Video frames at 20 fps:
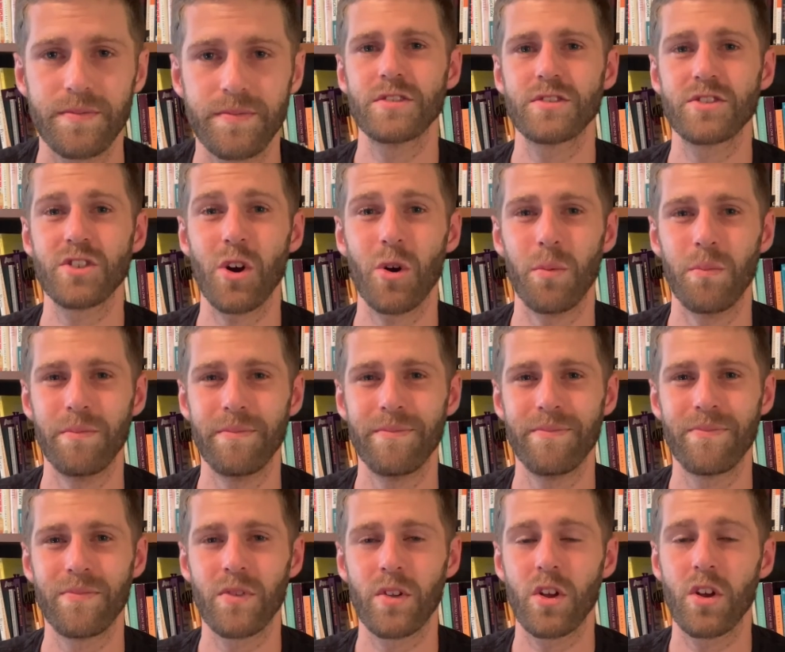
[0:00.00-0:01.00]
So,
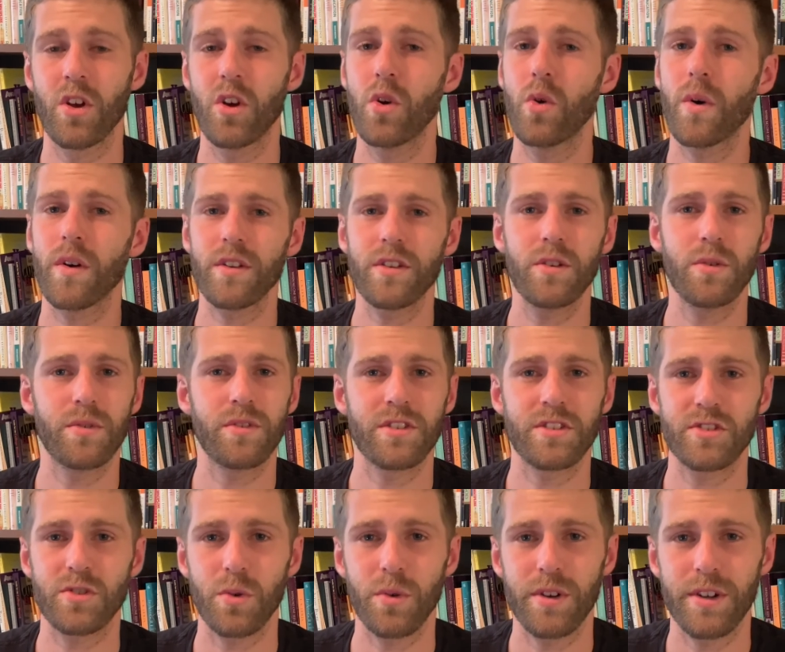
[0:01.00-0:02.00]
Who are you in the
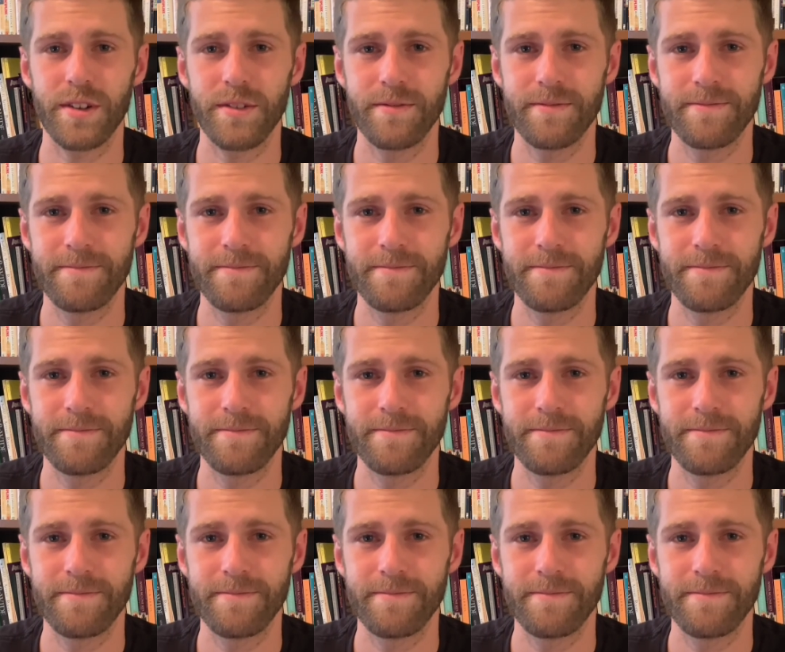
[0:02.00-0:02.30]
story?